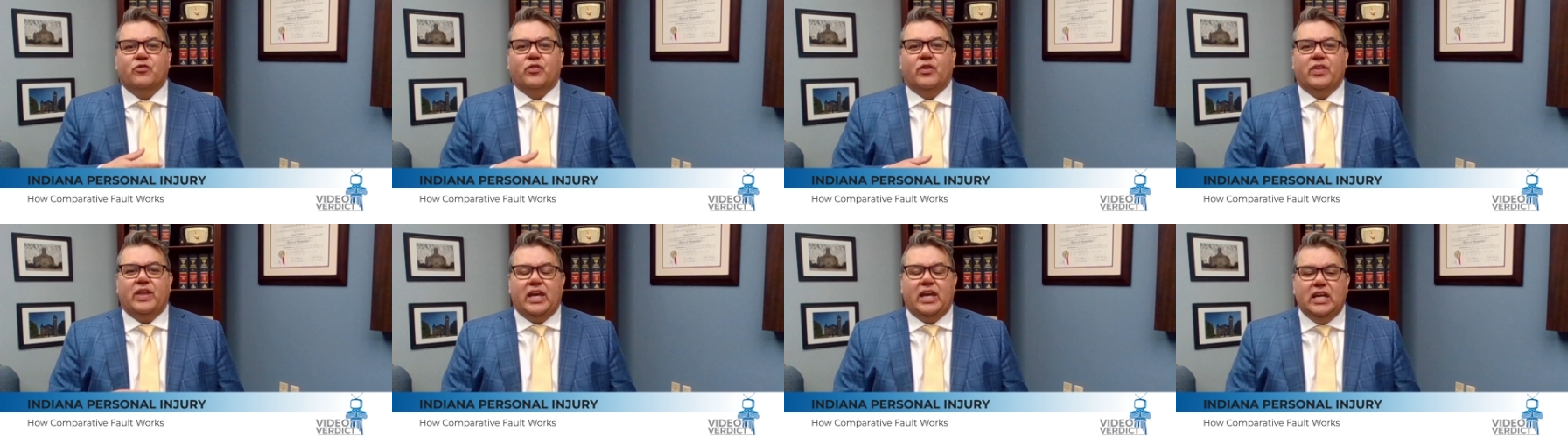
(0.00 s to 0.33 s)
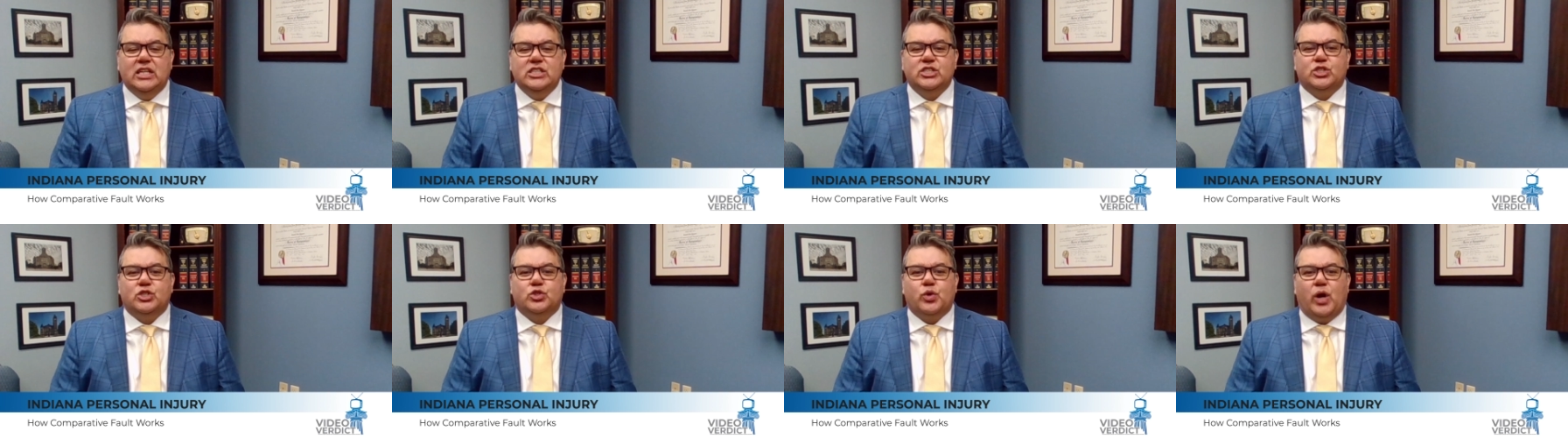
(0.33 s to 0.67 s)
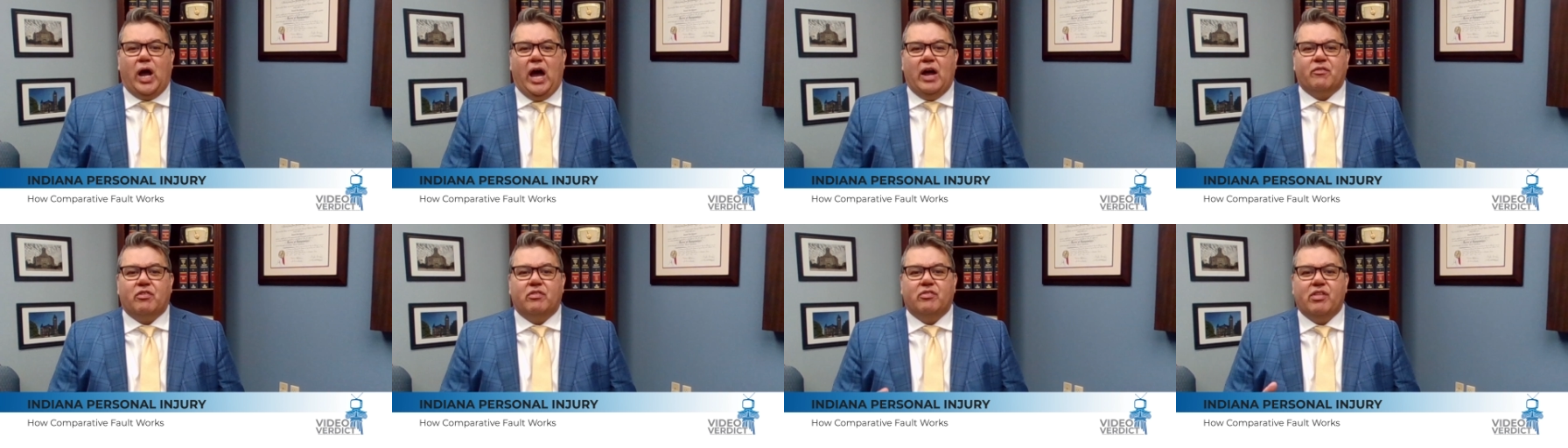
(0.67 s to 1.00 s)
for the injured
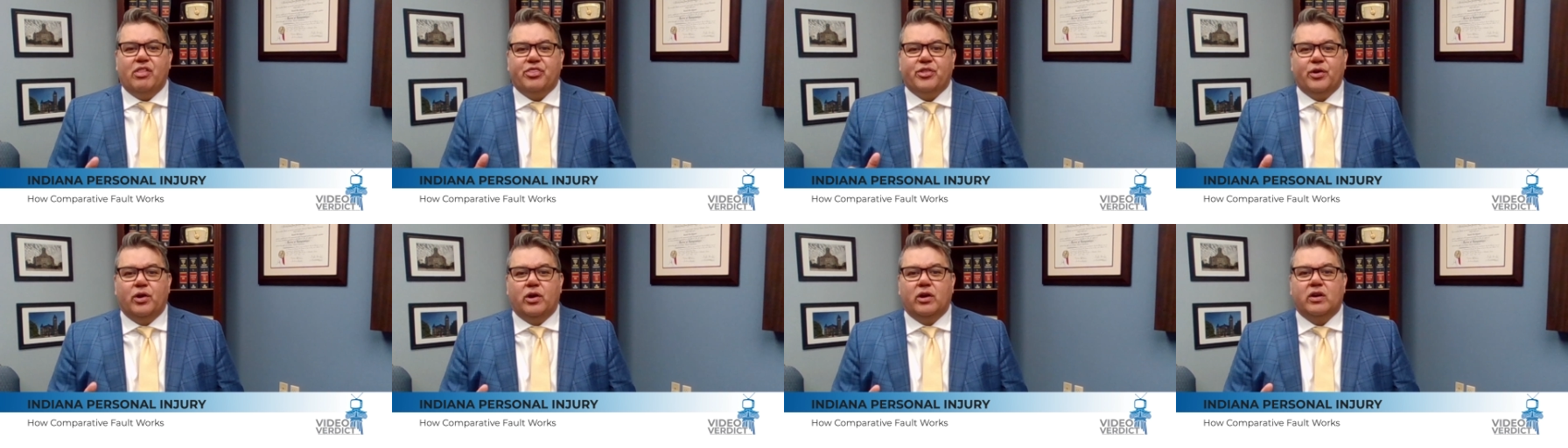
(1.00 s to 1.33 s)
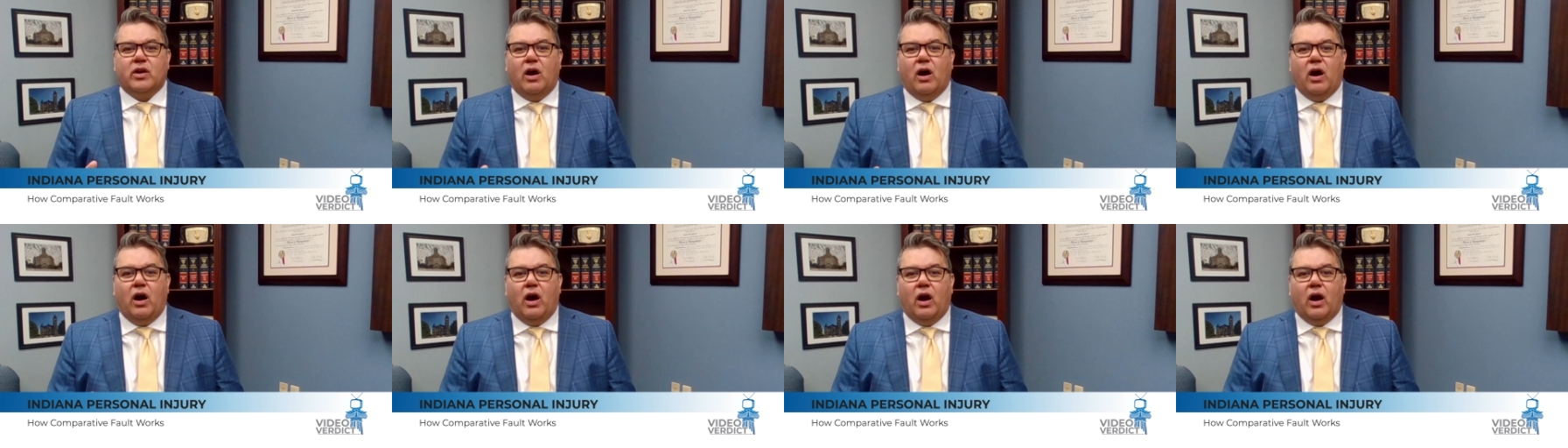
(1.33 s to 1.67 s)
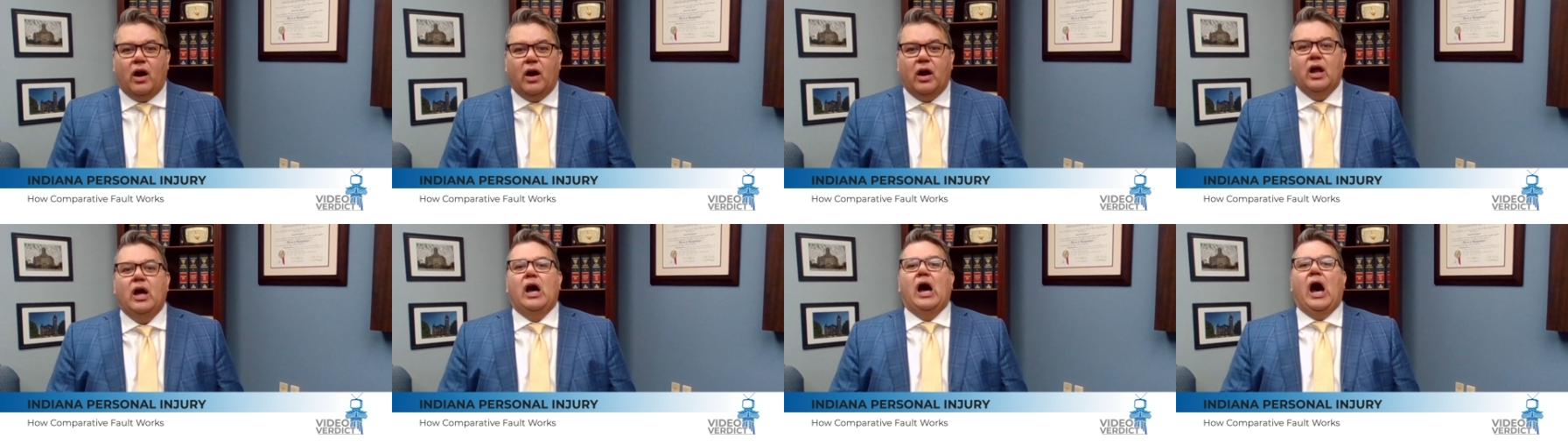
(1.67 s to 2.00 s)
driver of the third
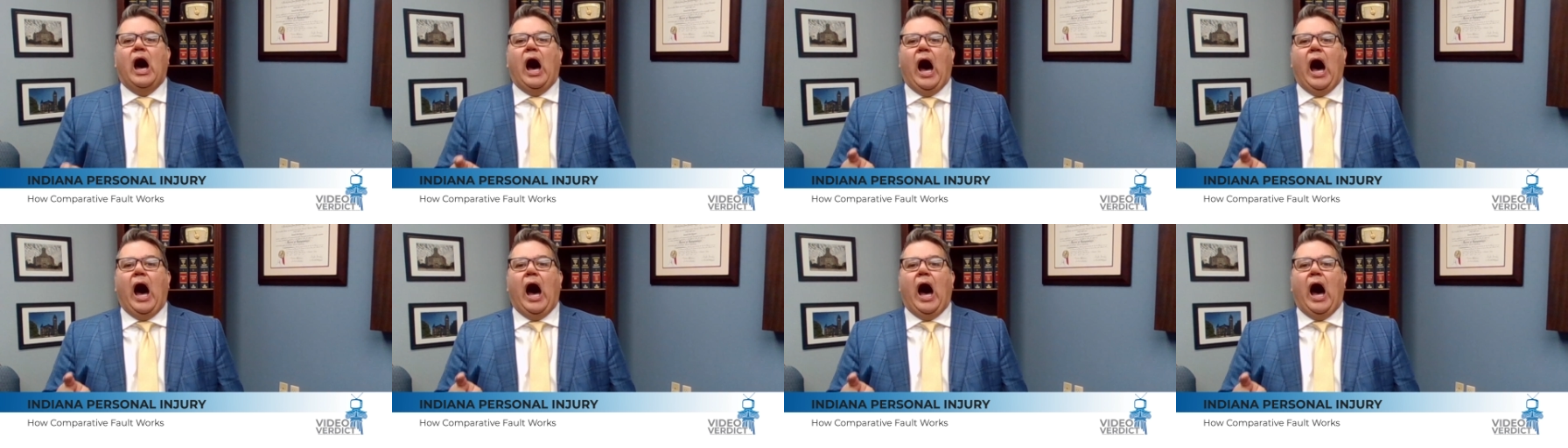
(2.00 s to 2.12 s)
car,